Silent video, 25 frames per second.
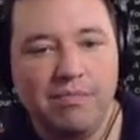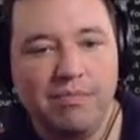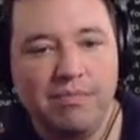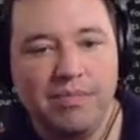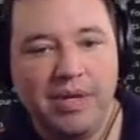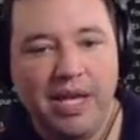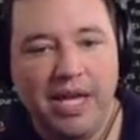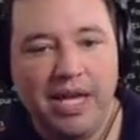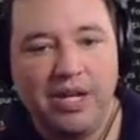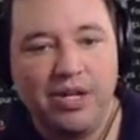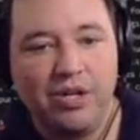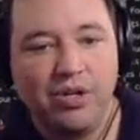
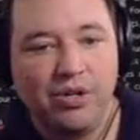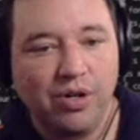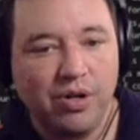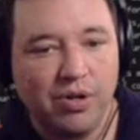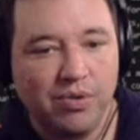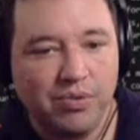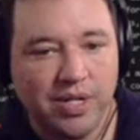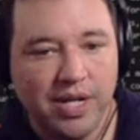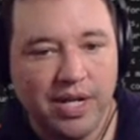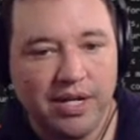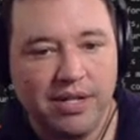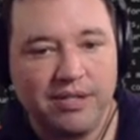in your own
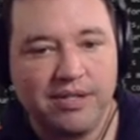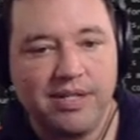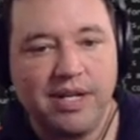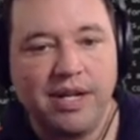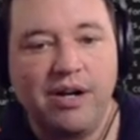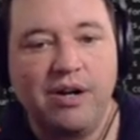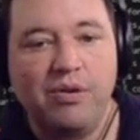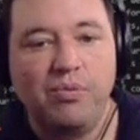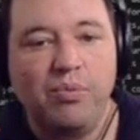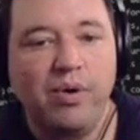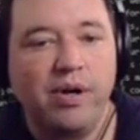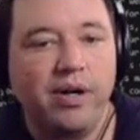data
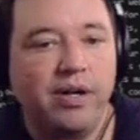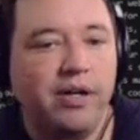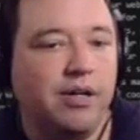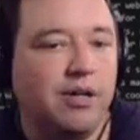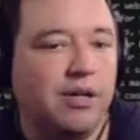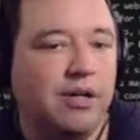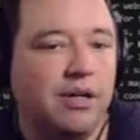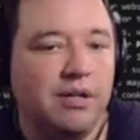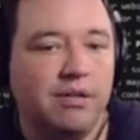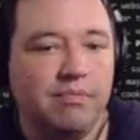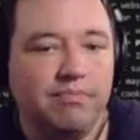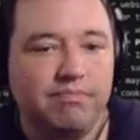center where
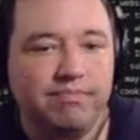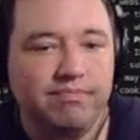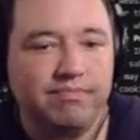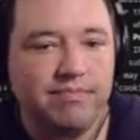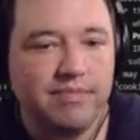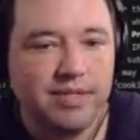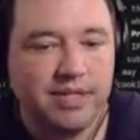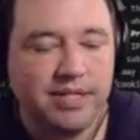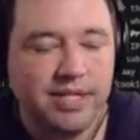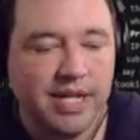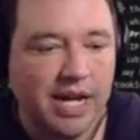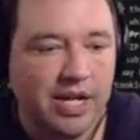your
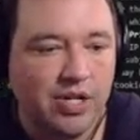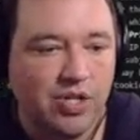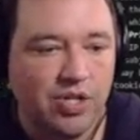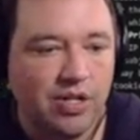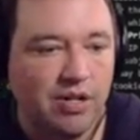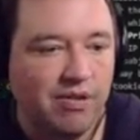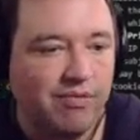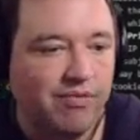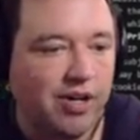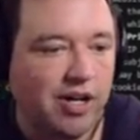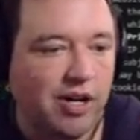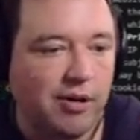staging
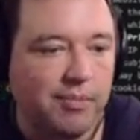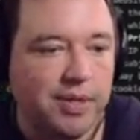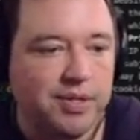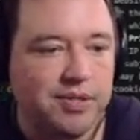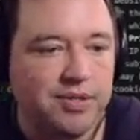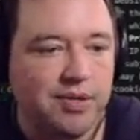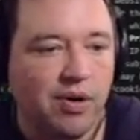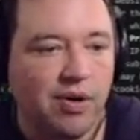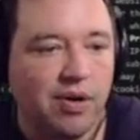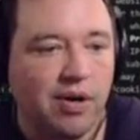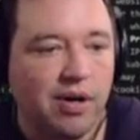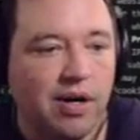environments
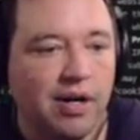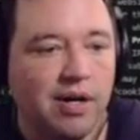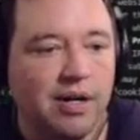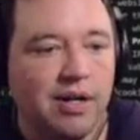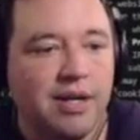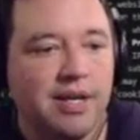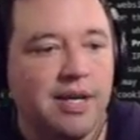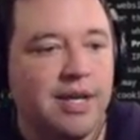are.